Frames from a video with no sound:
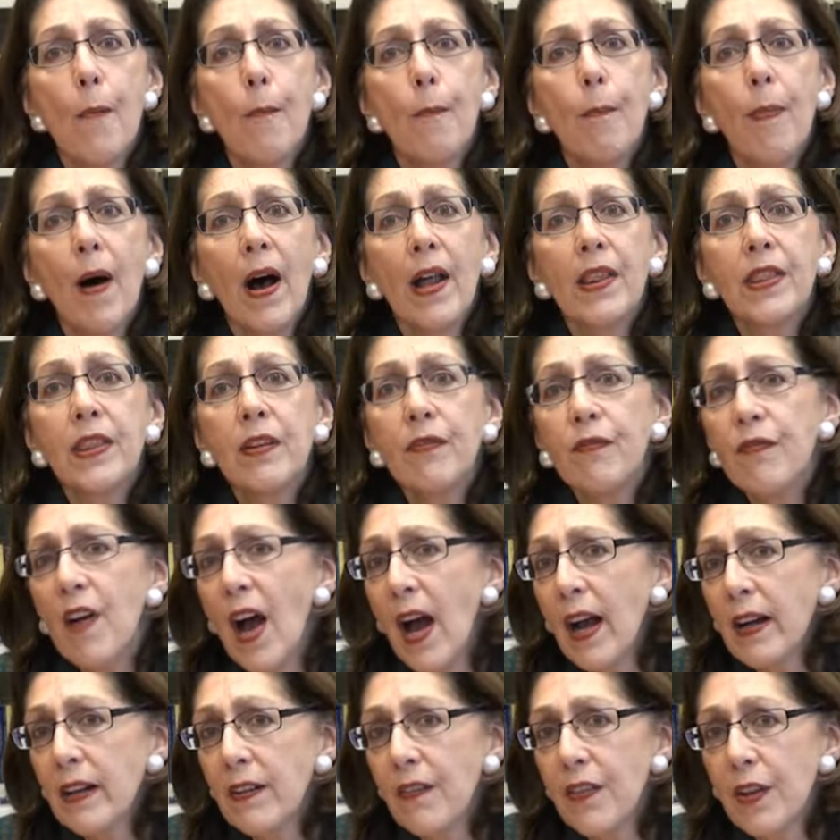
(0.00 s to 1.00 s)
But the
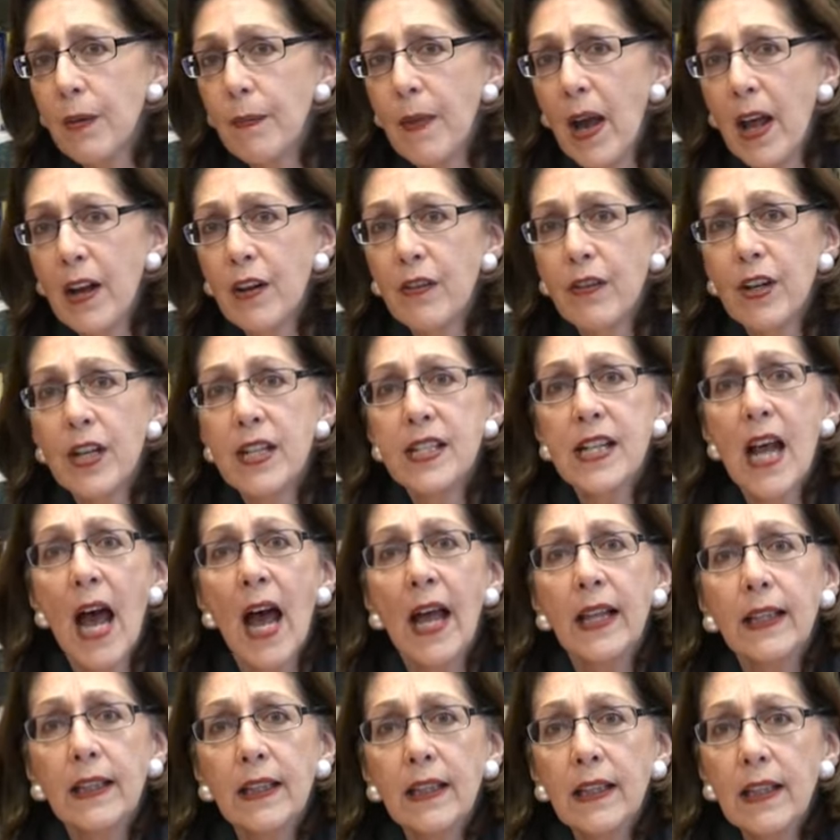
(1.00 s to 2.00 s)
fact of the matter is,
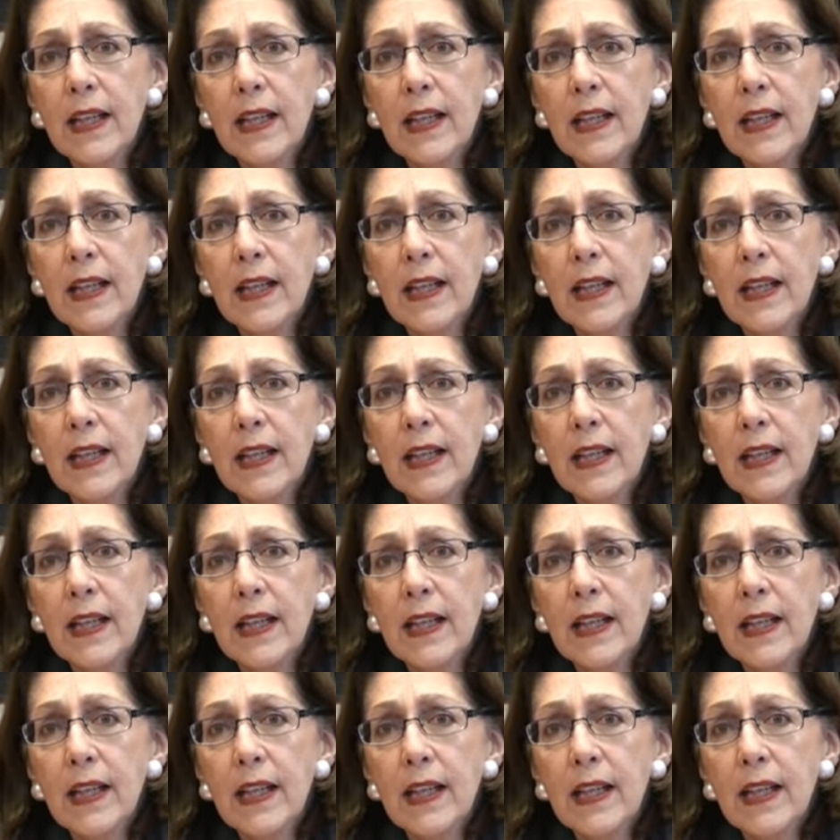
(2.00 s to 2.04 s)
at